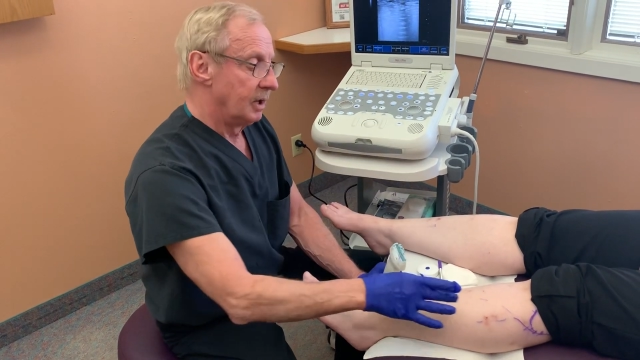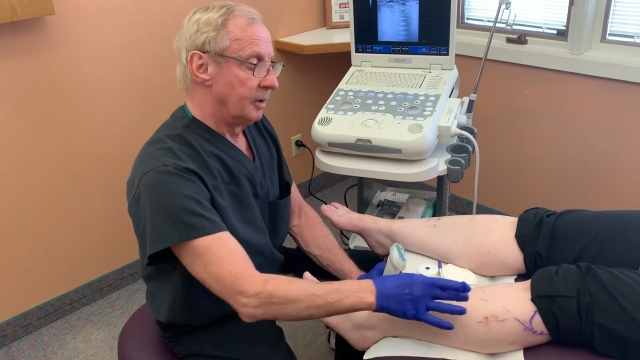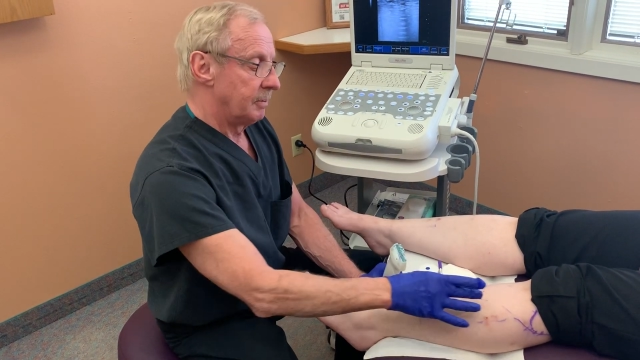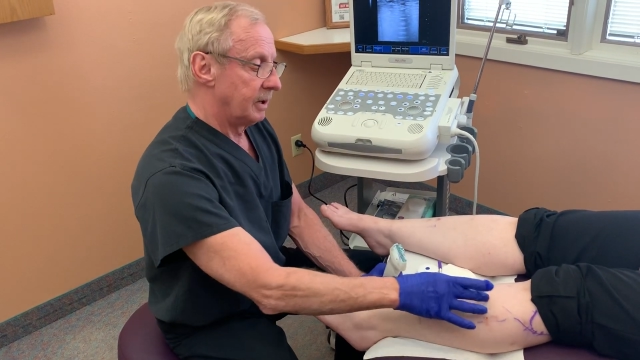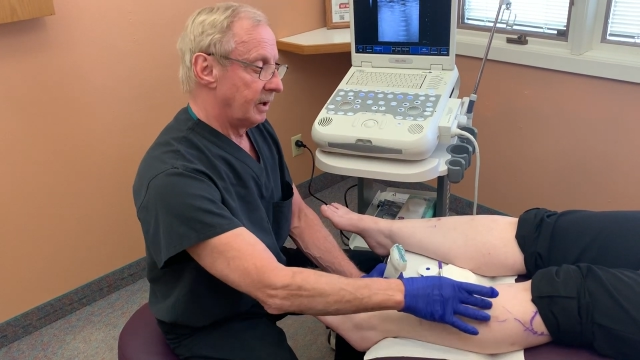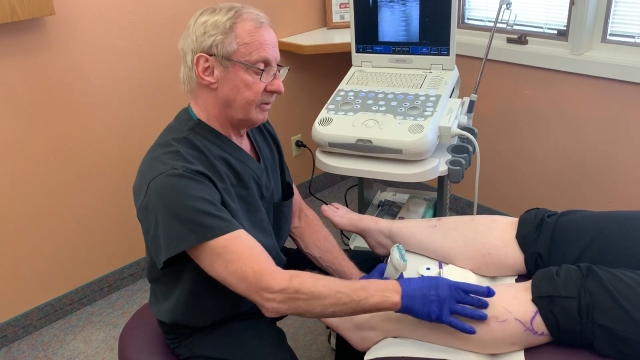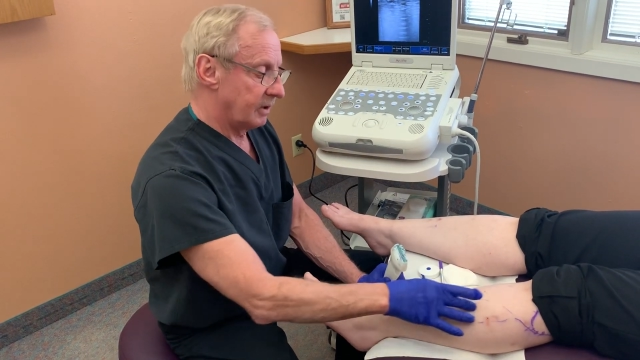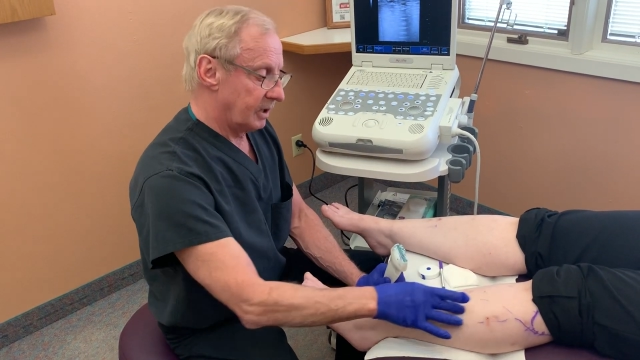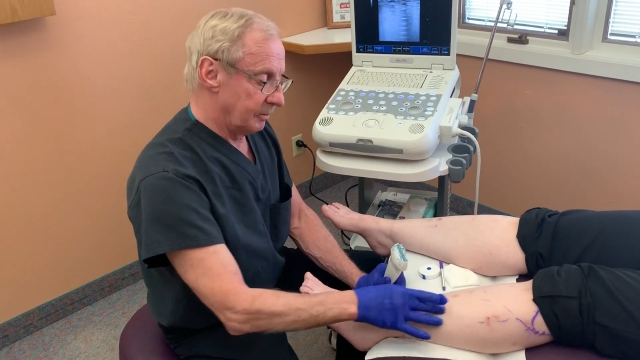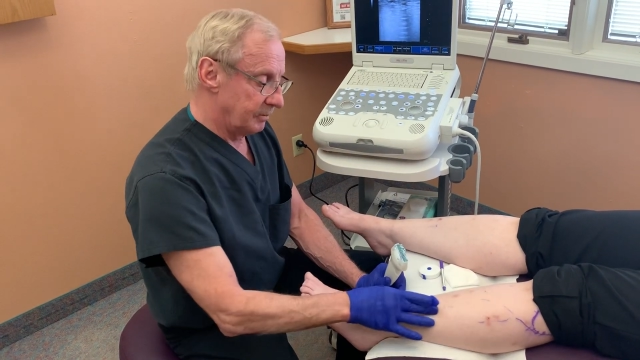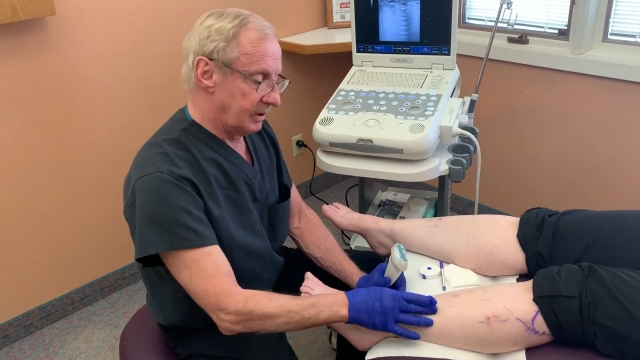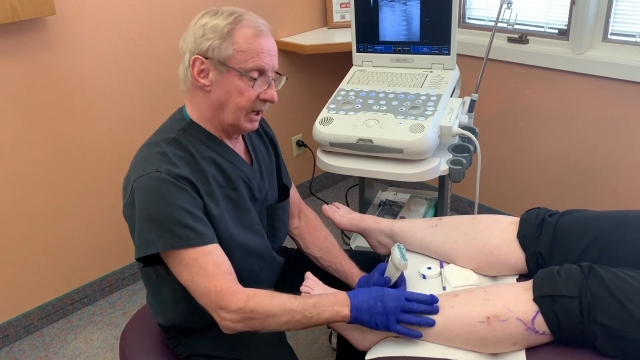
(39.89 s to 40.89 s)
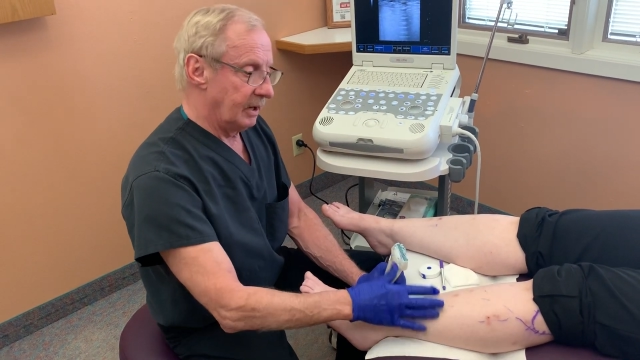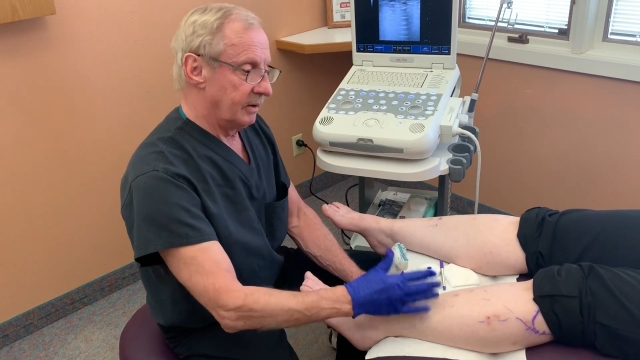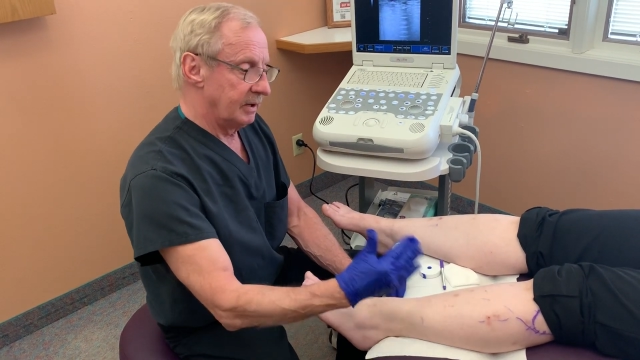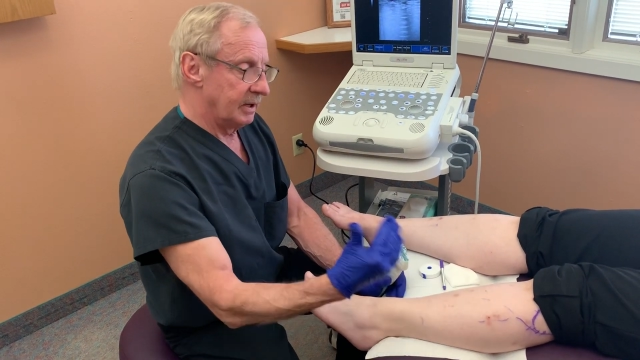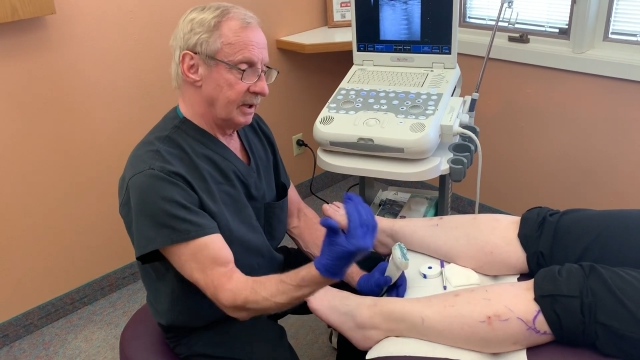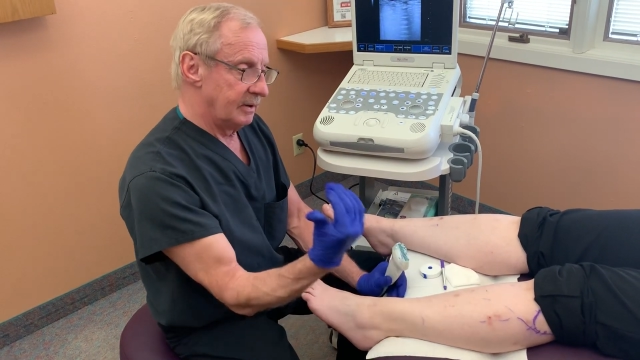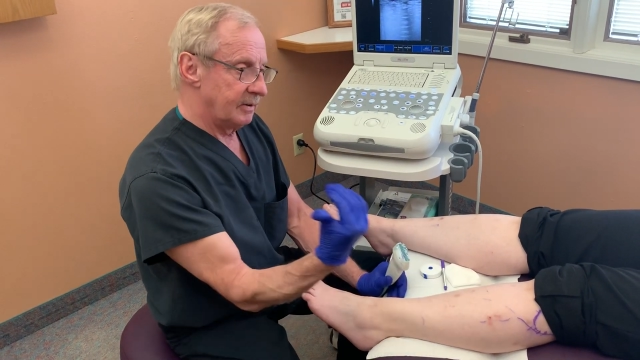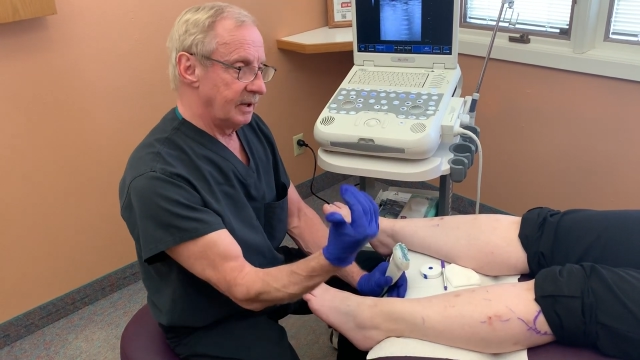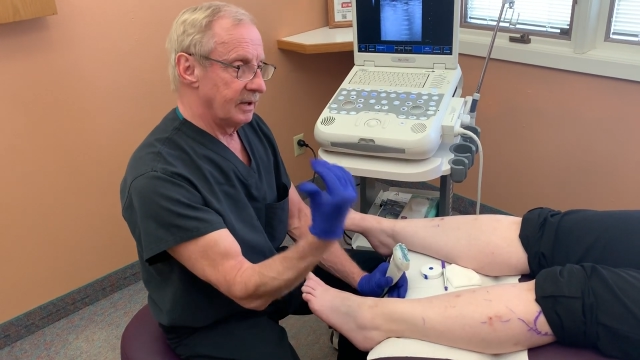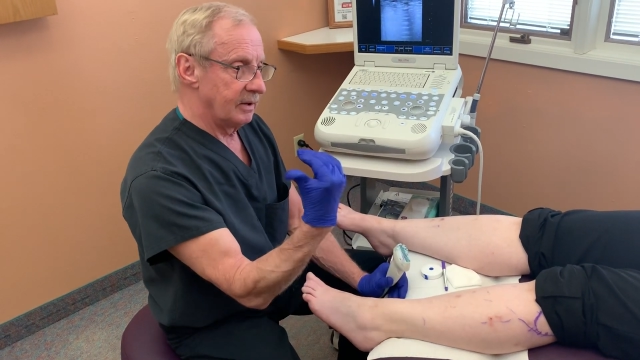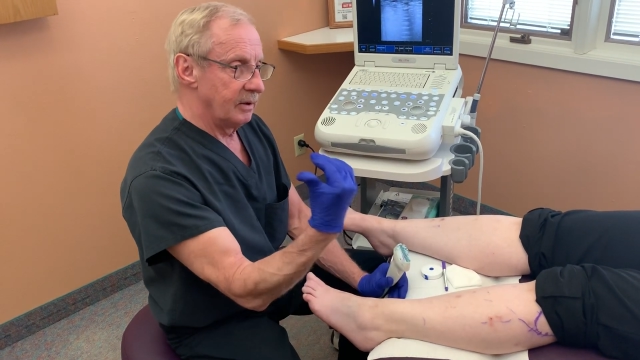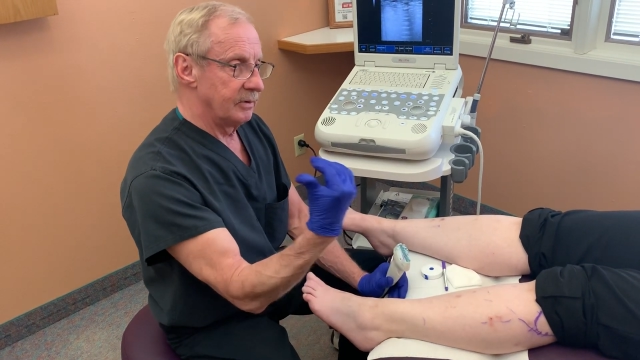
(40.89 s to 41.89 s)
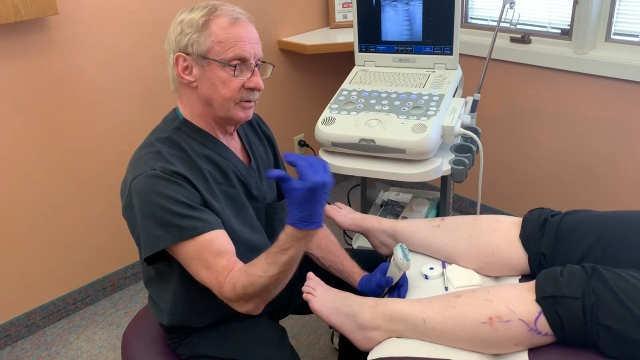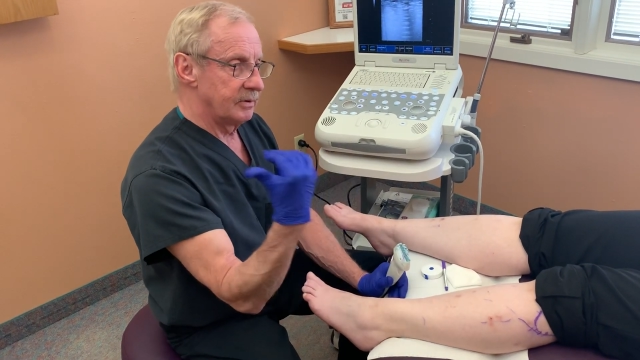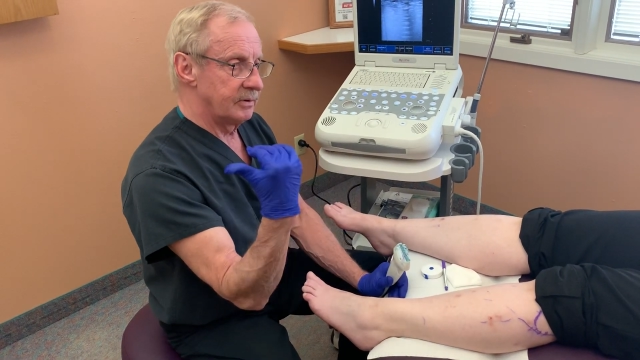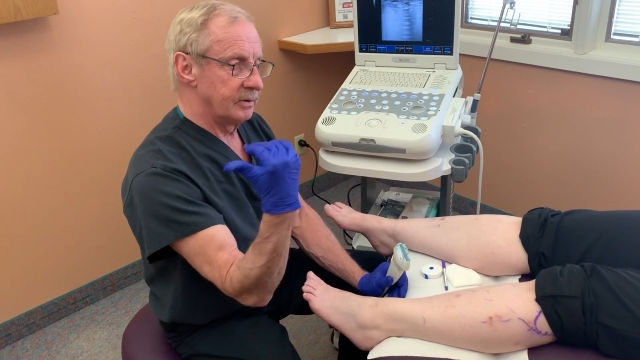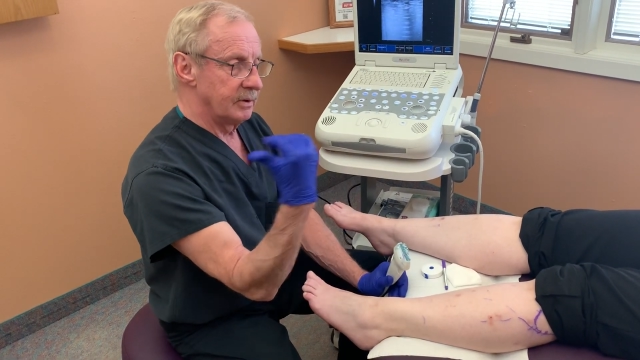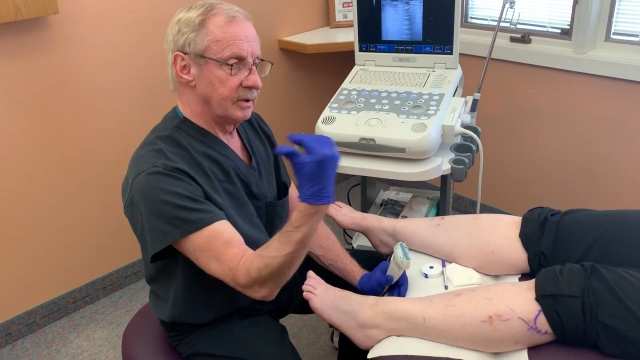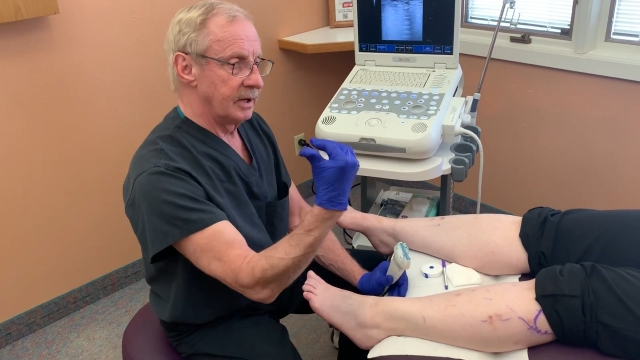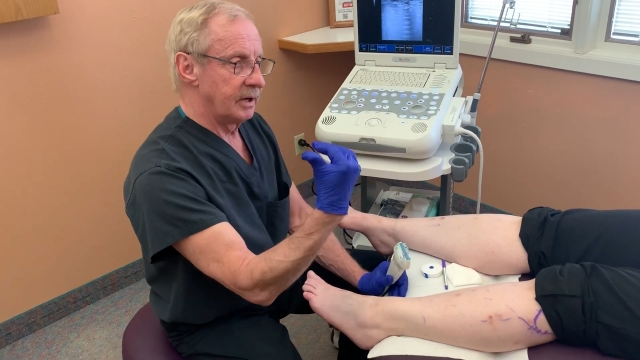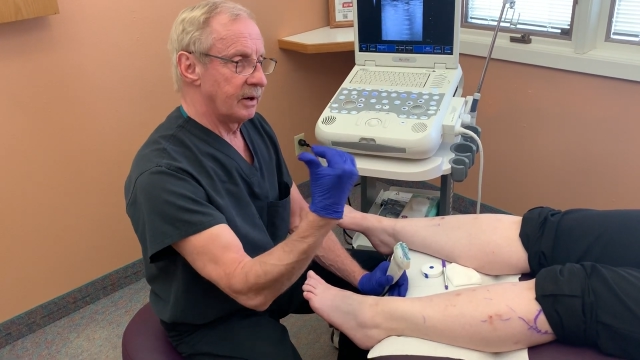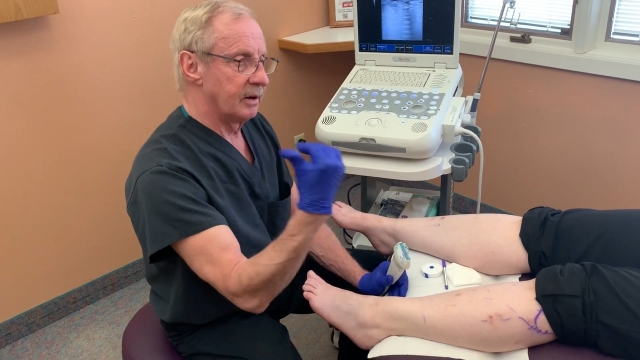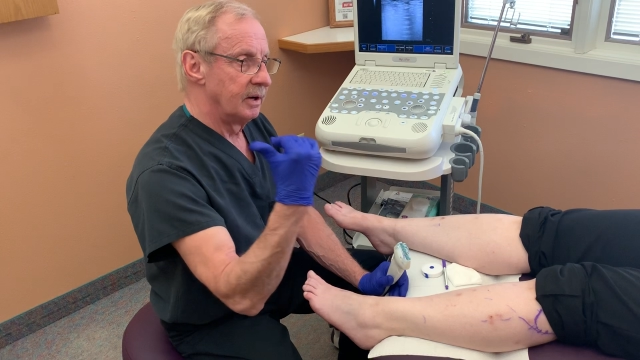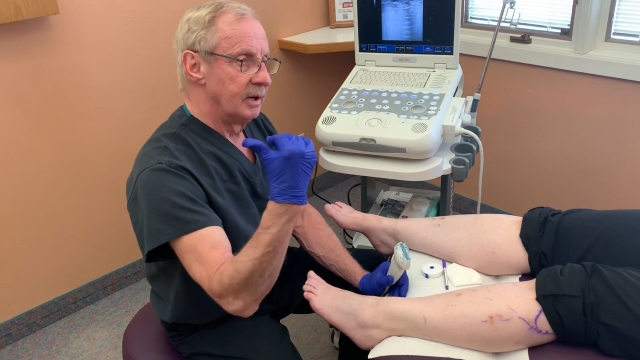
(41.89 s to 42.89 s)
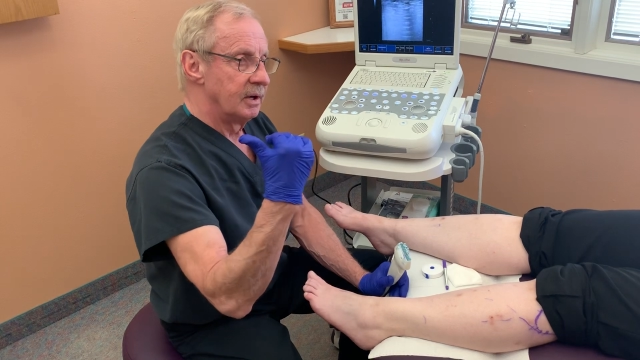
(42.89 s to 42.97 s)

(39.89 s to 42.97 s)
but as it comes down, it's getting closer to a layer